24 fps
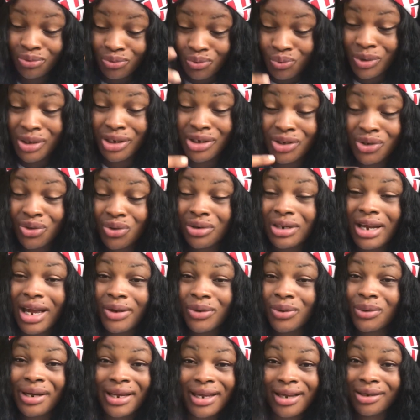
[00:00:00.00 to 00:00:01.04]
within you that
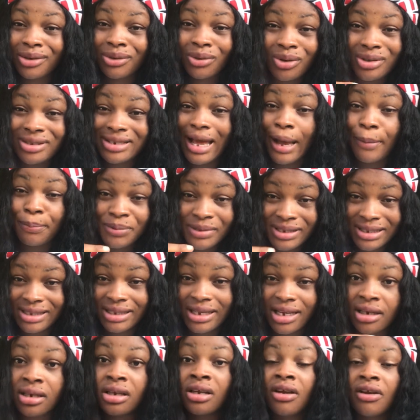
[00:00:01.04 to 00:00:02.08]
you cannot
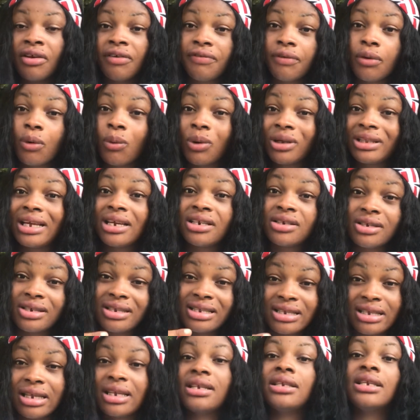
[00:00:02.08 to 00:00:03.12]
abstain from what I
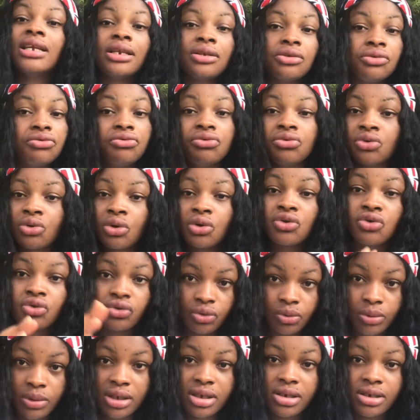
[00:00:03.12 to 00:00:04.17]
just said, then do not
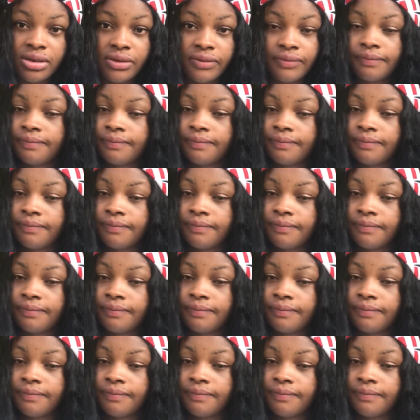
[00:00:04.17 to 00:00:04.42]
do it.